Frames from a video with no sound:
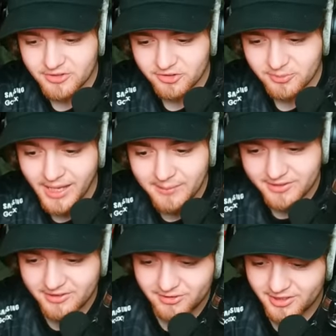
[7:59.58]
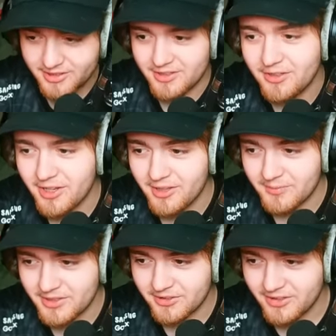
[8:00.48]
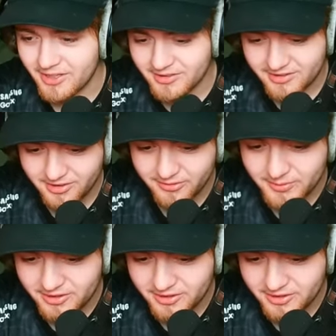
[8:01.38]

just maybe. Hold on, hold on. We just got another